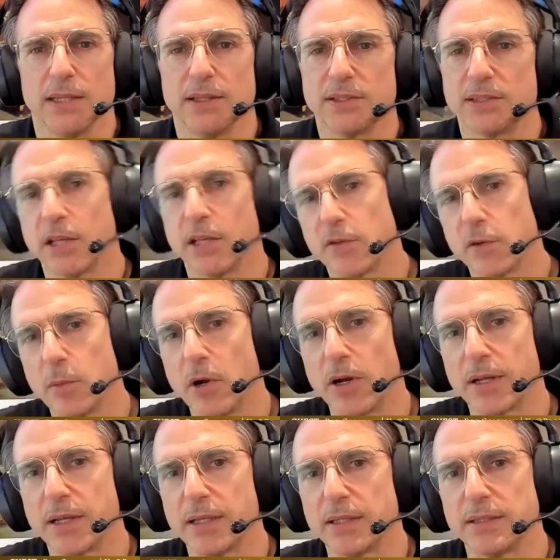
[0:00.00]
the silver
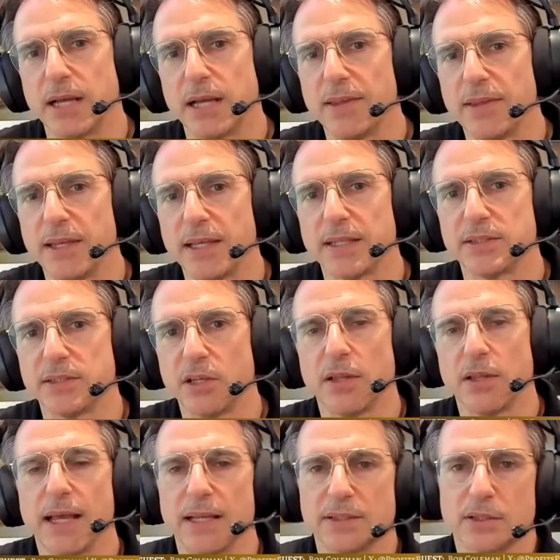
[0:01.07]
market, I think, still
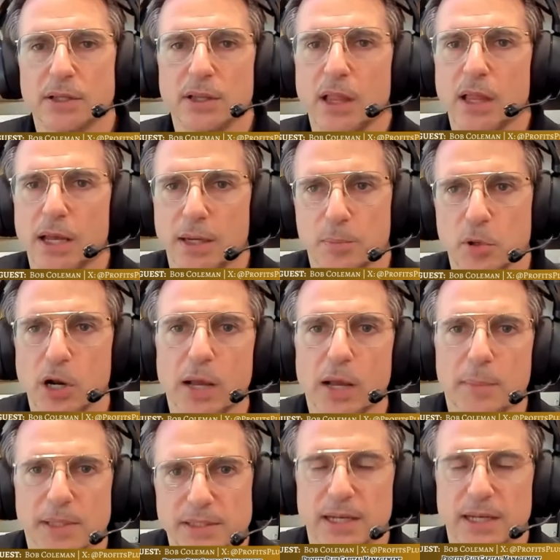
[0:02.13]
has a lot of
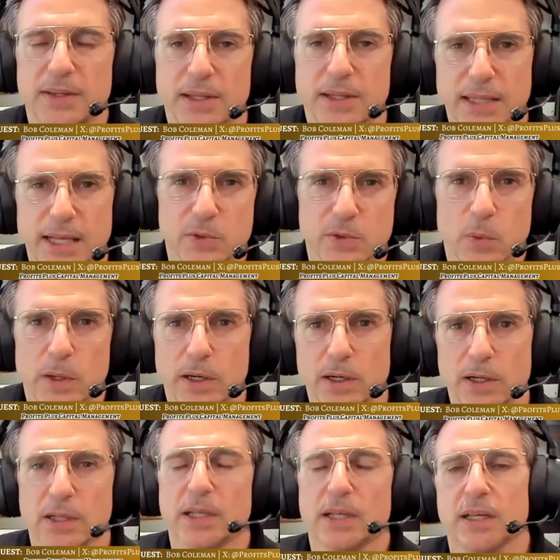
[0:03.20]
promise. And I think that's where